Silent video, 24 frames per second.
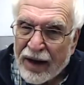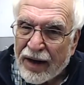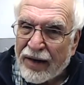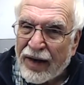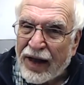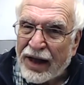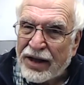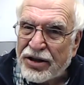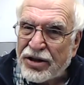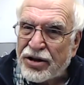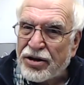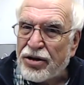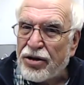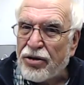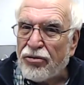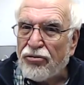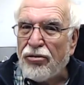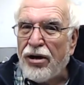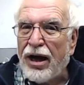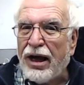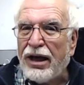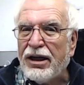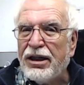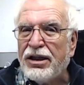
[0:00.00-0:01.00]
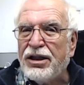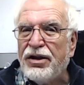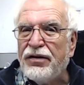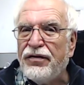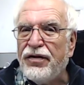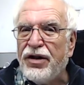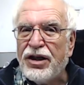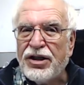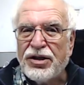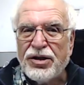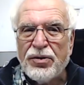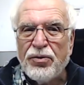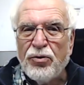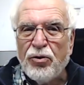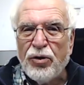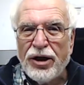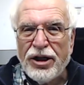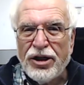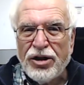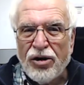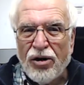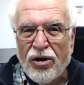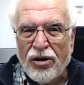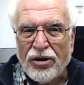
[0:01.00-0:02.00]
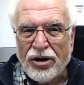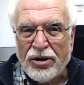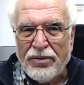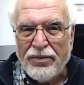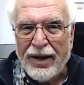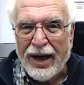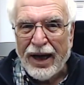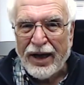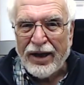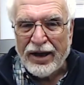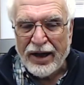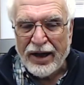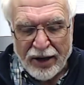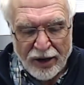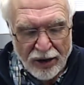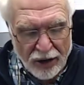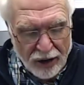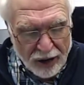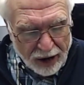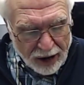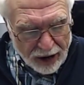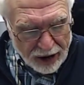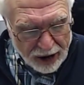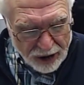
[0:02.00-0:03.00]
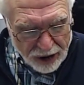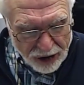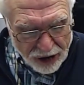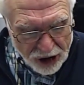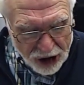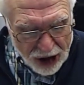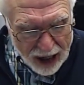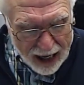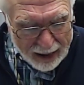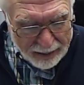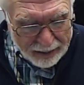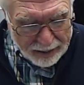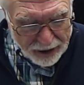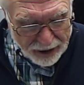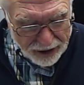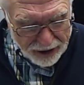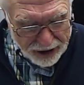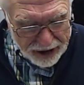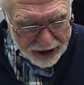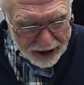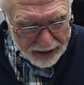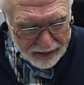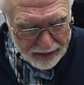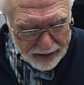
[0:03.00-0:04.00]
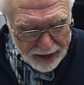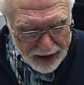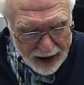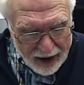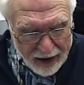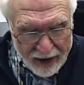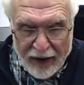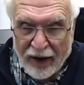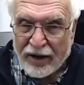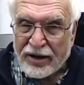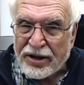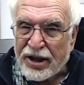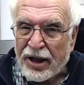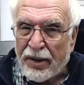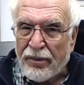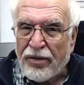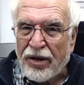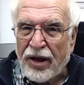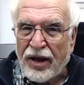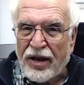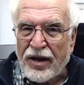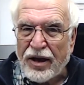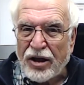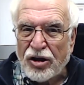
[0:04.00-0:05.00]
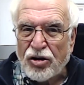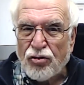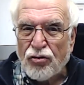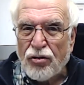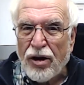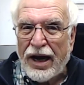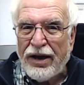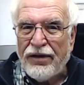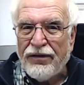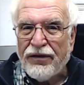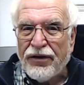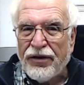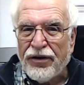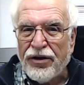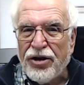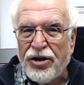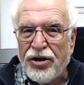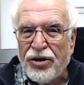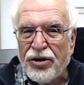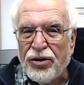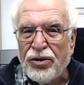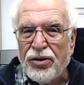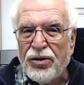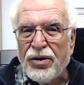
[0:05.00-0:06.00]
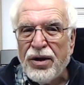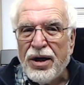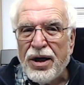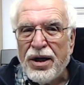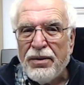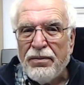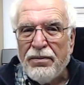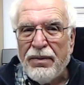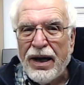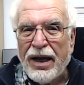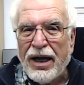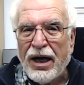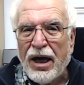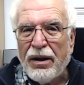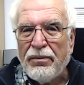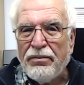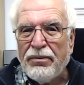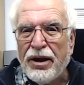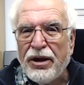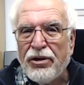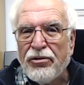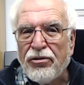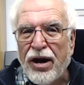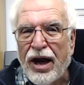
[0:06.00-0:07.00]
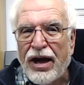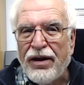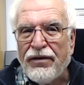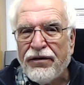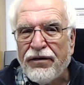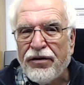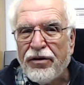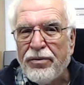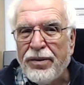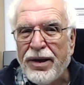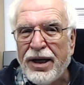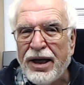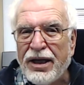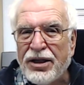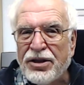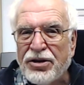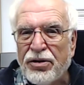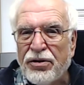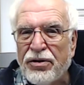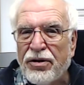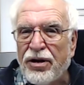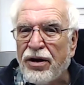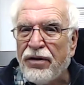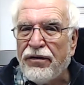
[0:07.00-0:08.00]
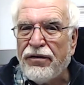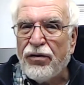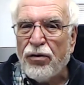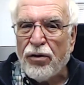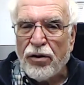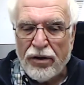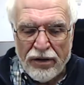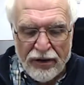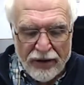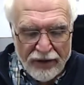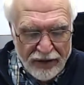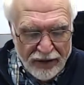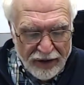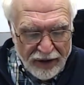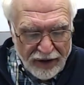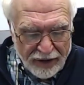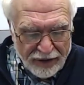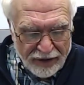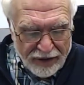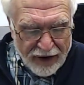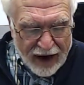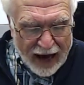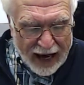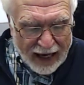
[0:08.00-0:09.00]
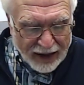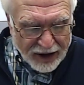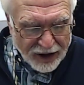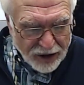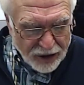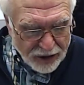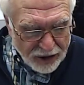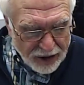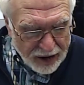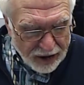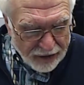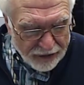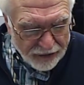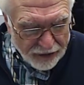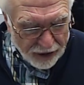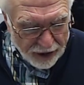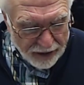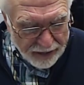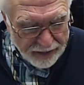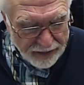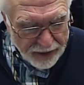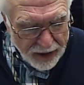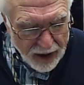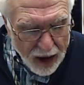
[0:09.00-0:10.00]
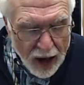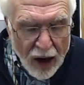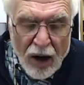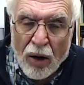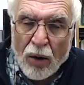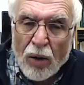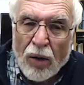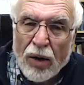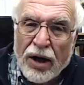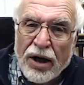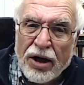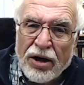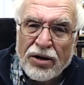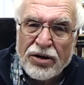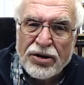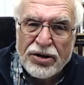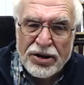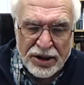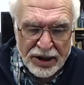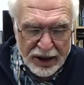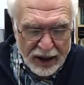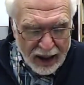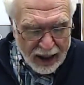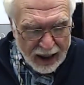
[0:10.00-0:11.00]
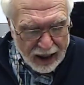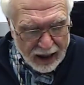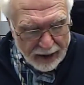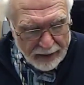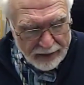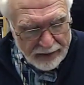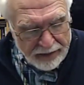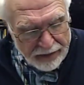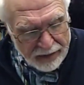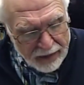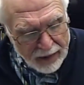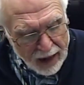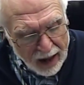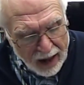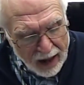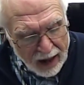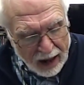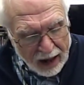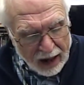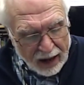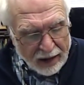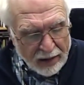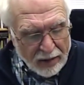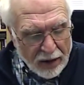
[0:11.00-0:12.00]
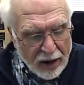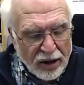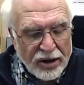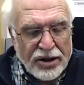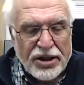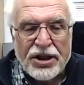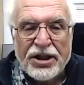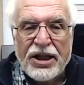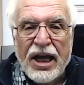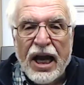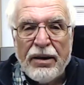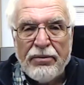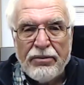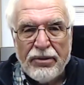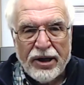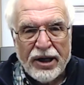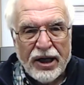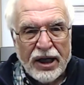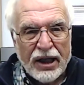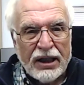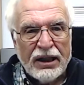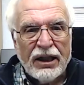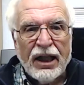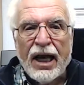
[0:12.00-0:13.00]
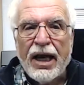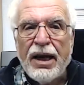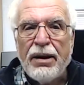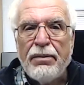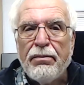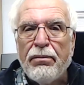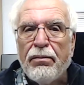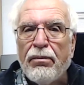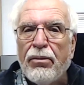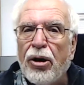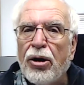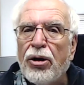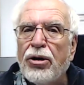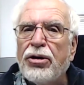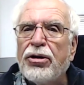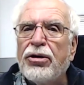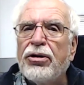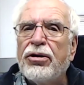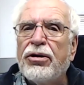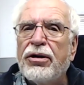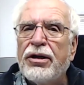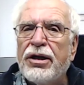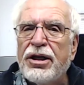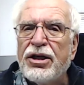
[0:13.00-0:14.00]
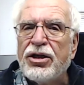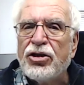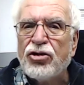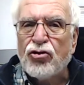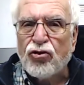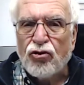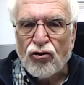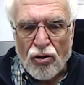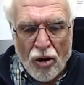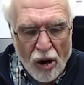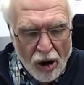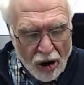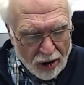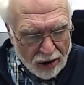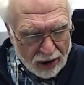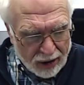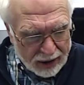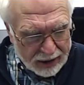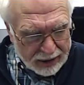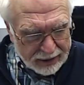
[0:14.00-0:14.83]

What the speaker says: That's the relativism we talked about earlier chapters, that something that's right for you may not be right for me, so therefore the facts are different. Well, here's a statement, a claim. Murder is wrong.